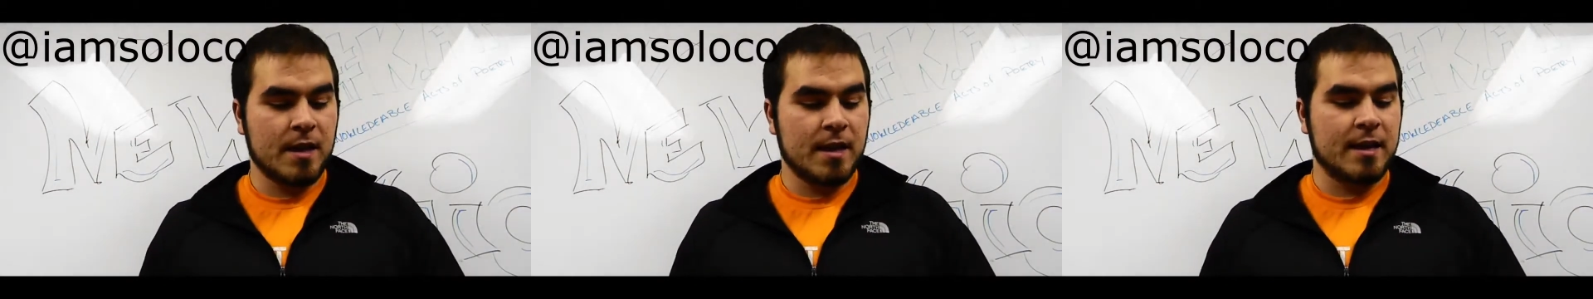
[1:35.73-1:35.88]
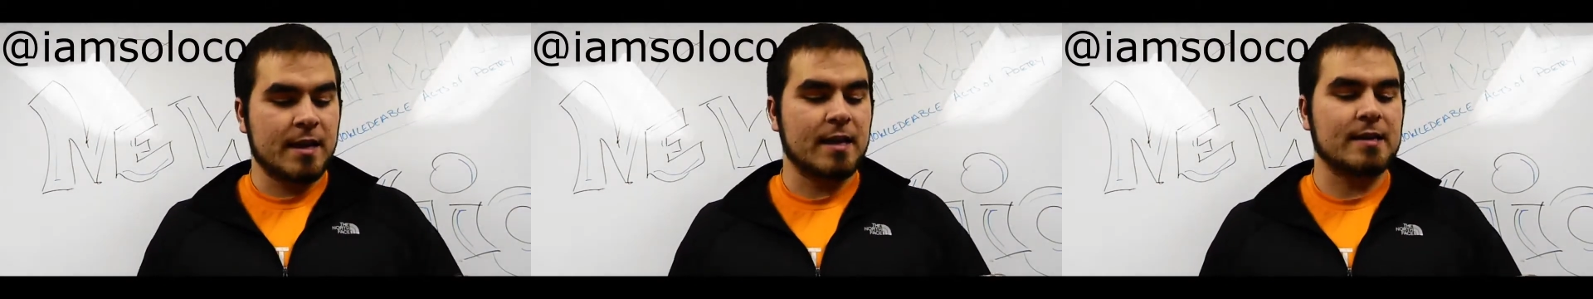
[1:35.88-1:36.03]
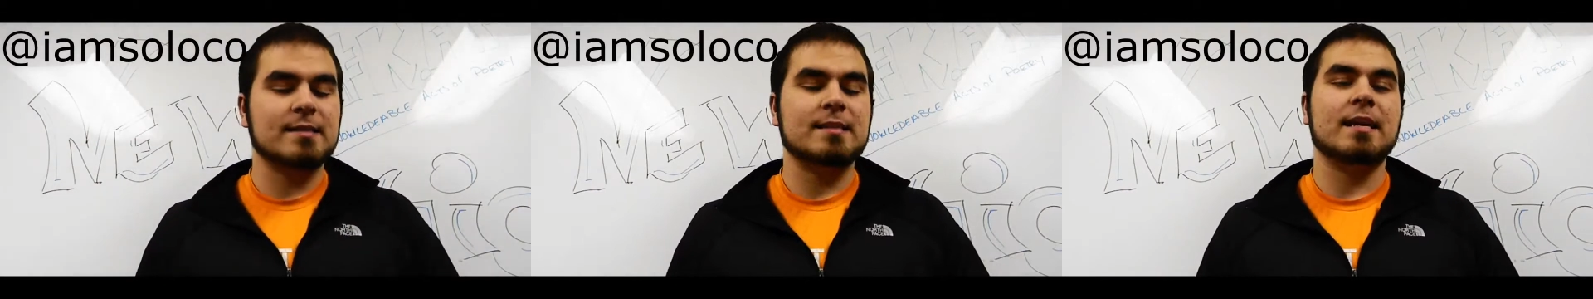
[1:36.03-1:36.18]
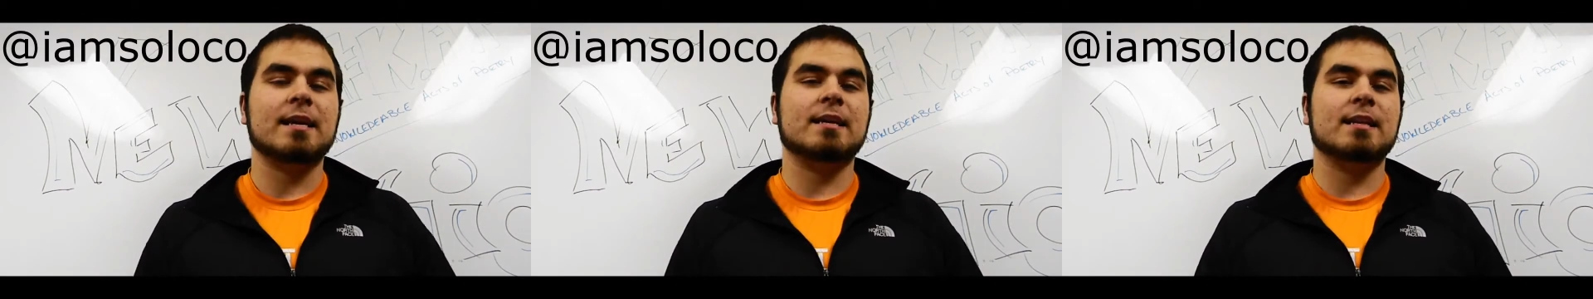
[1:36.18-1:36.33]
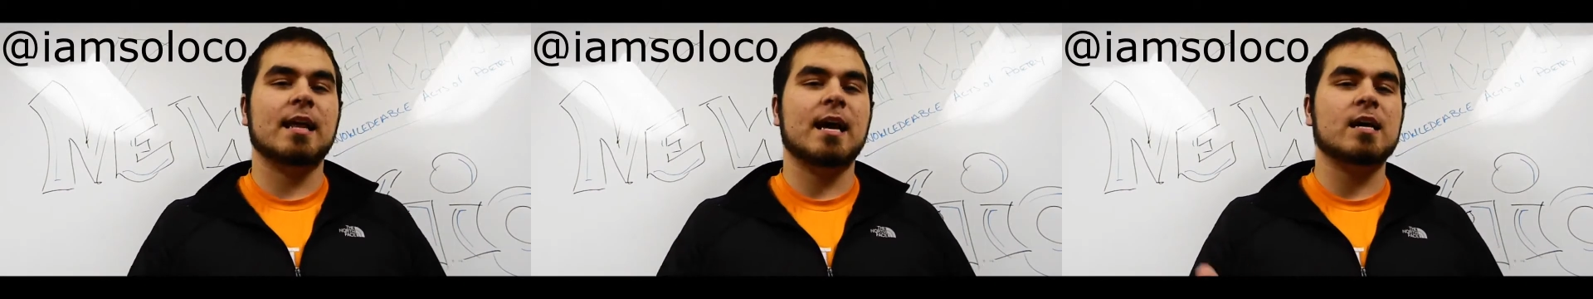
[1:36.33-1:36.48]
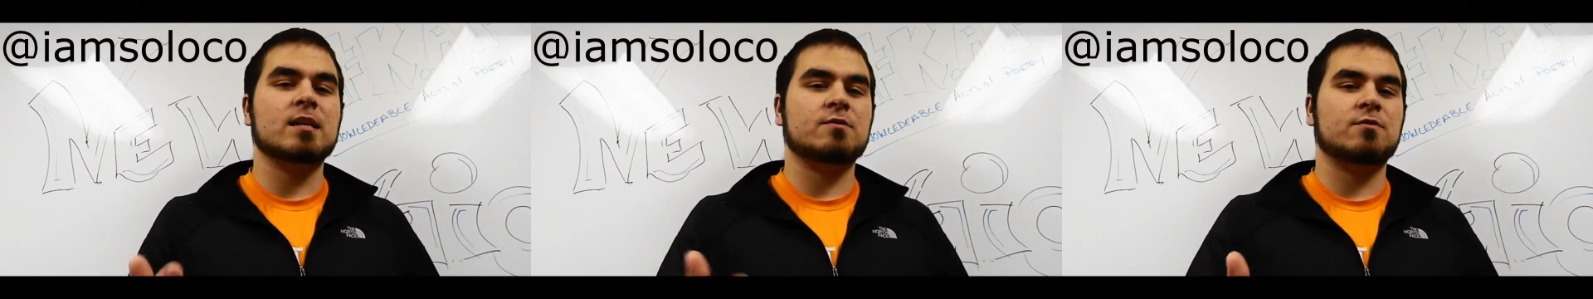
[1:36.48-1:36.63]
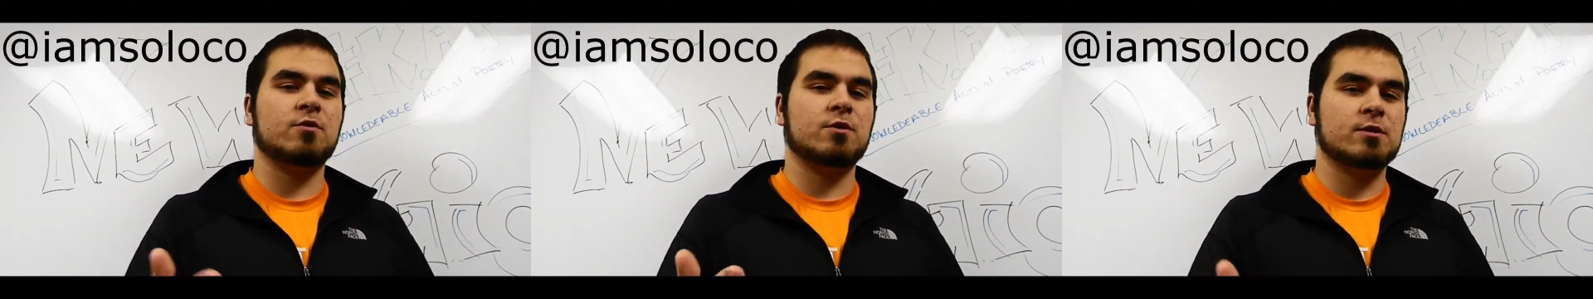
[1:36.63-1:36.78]
And I say
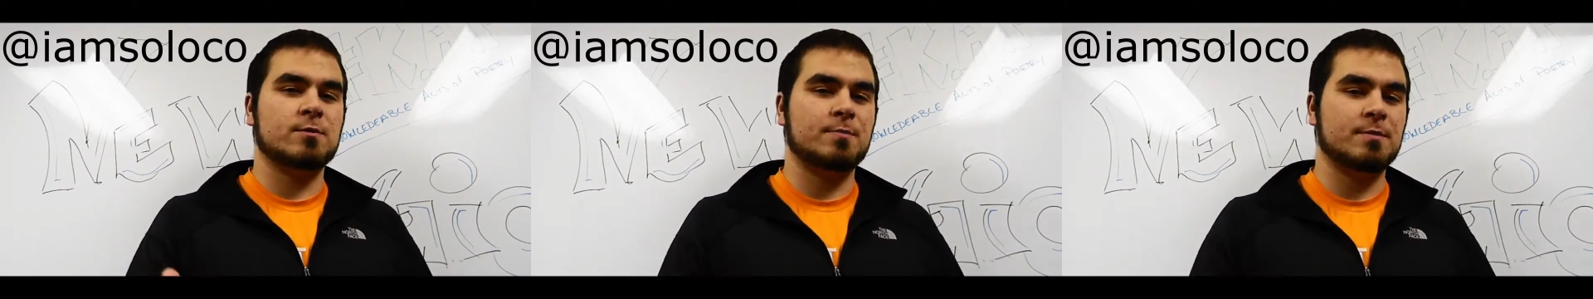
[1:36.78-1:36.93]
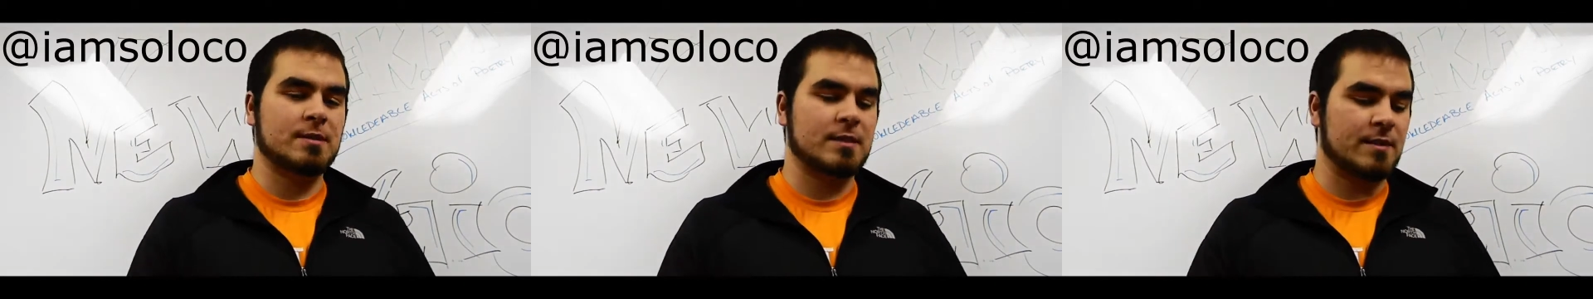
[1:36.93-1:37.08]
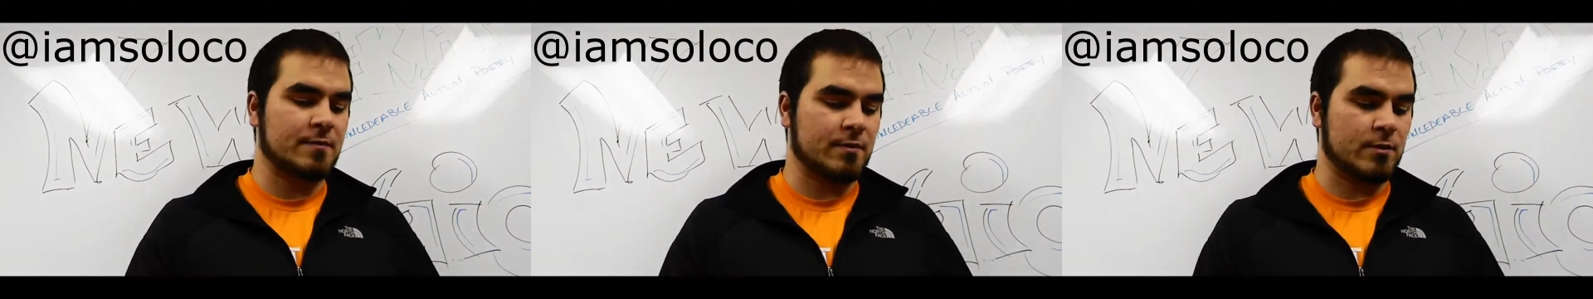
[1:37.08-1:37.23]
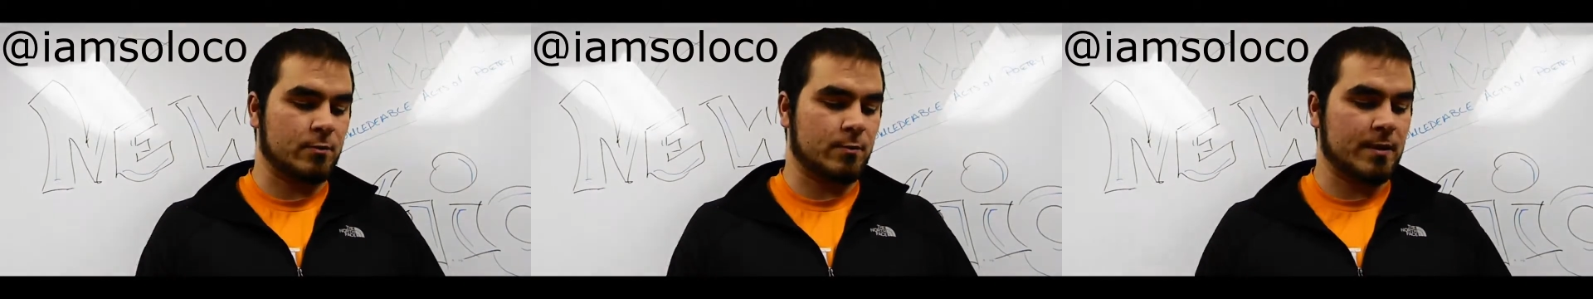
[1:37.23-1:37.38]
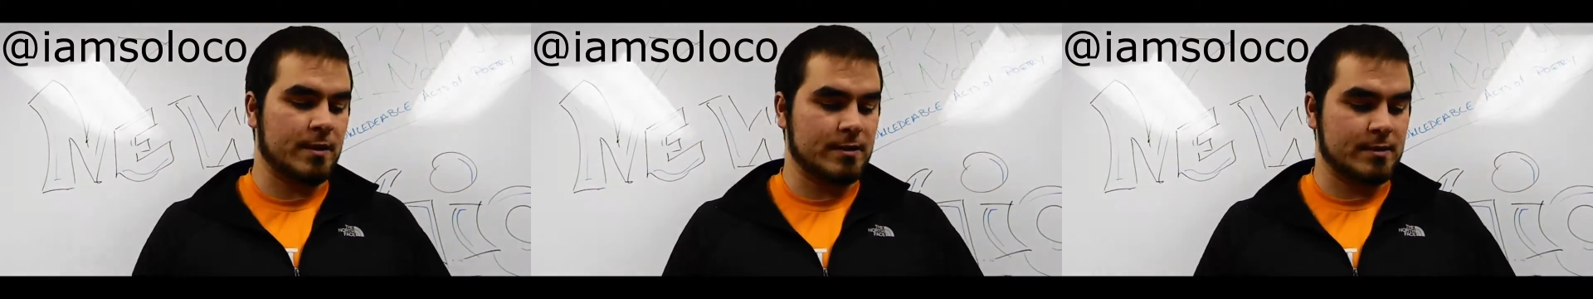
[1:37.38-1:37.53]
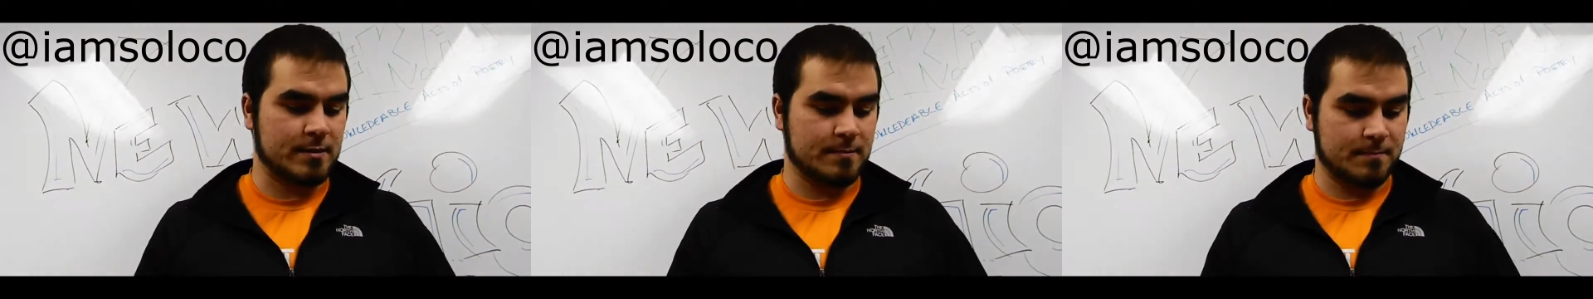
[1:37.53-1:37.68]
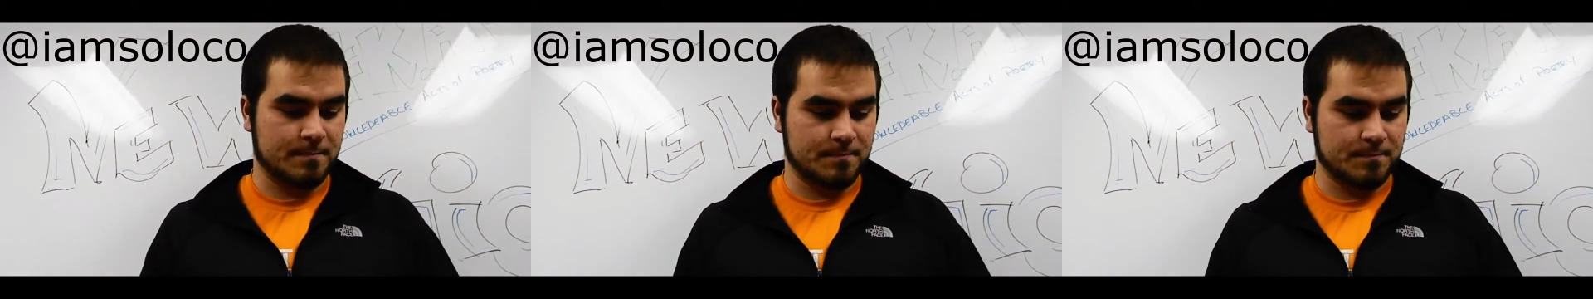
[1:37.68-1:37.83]
glass for a specific
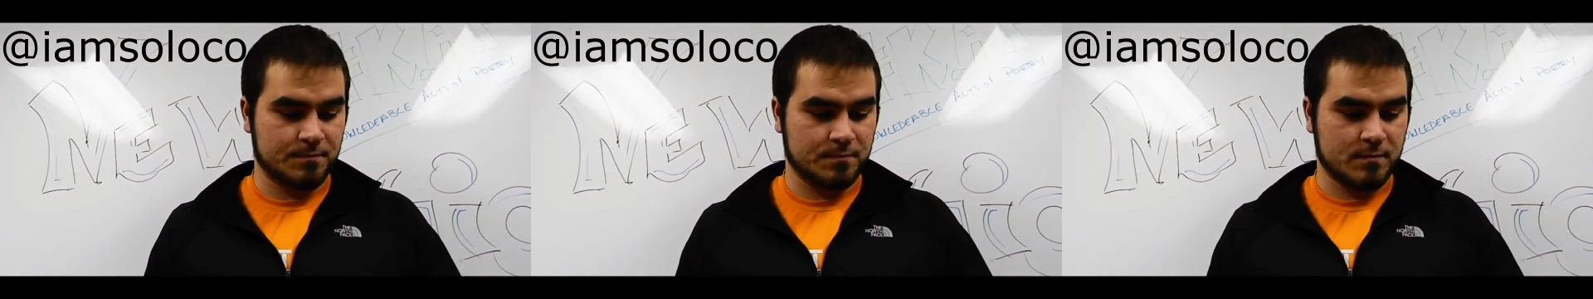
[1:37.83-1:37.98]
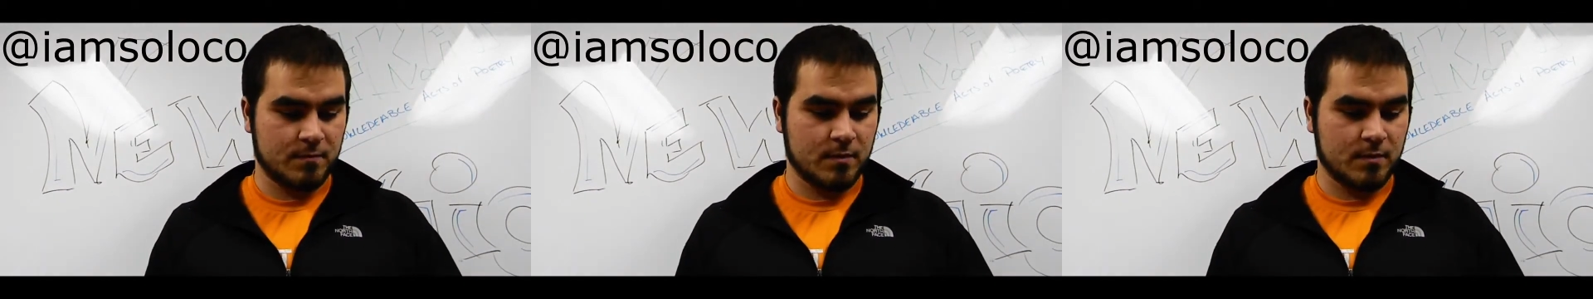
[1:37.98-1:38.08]
reason.